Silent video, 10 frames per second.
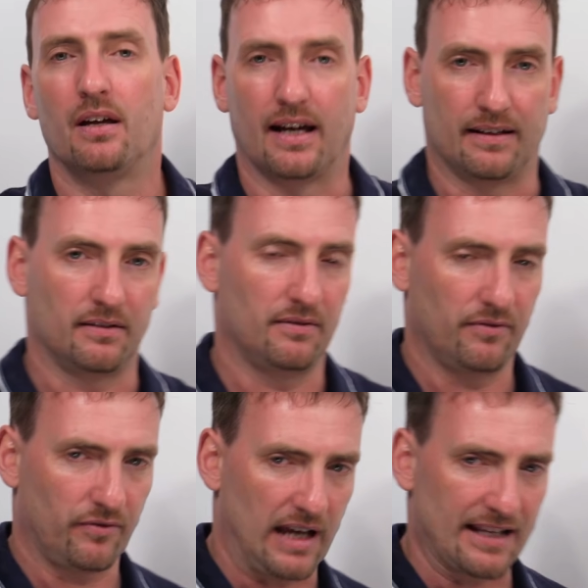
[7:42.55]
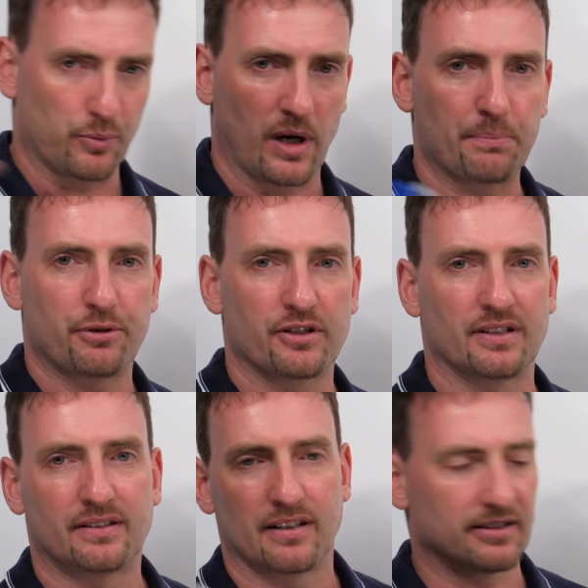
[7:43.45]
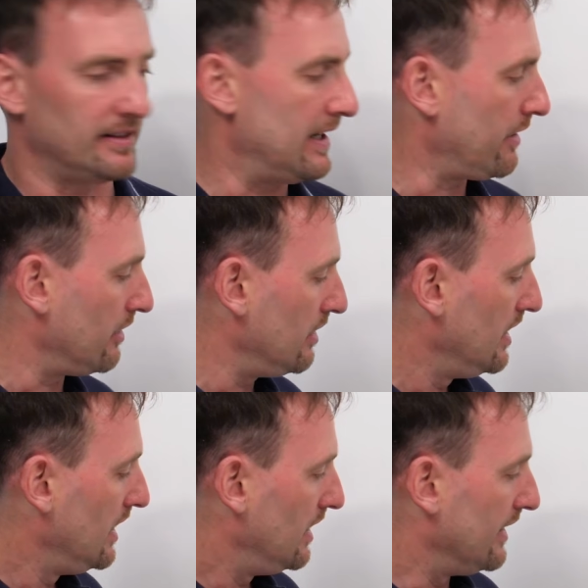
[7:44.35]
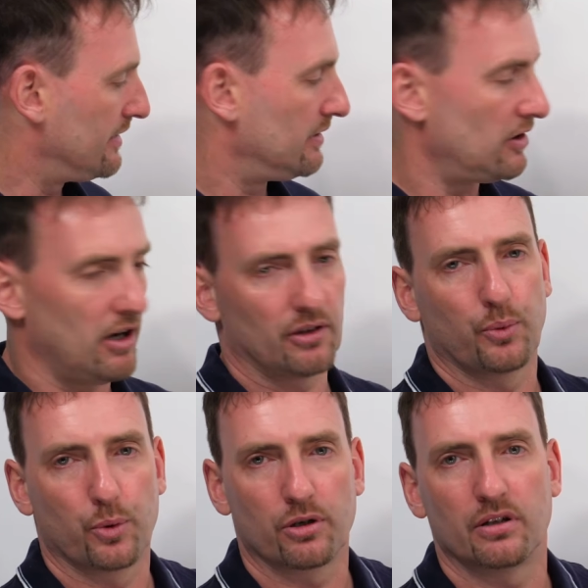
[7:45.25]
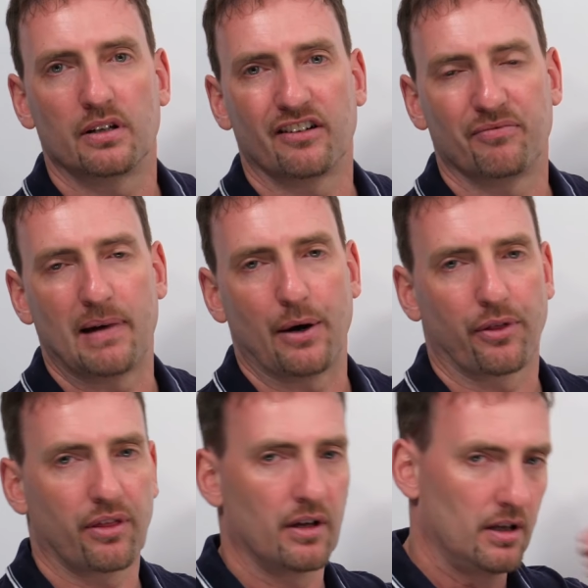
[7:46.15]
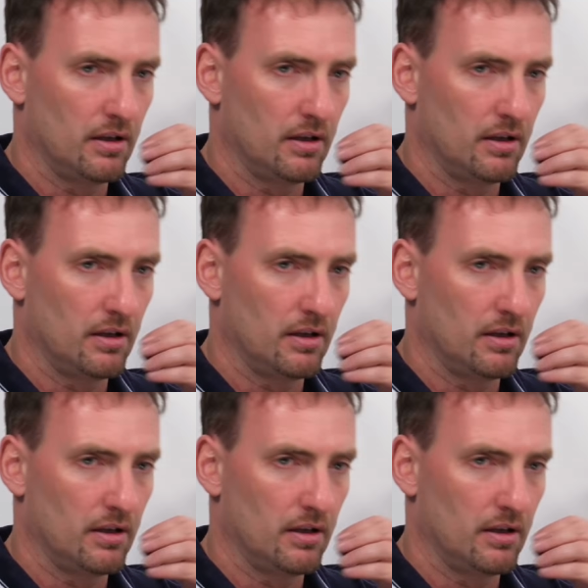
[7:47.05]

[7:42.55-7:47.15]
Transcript: And as one person tells the other, it's called word of mouth.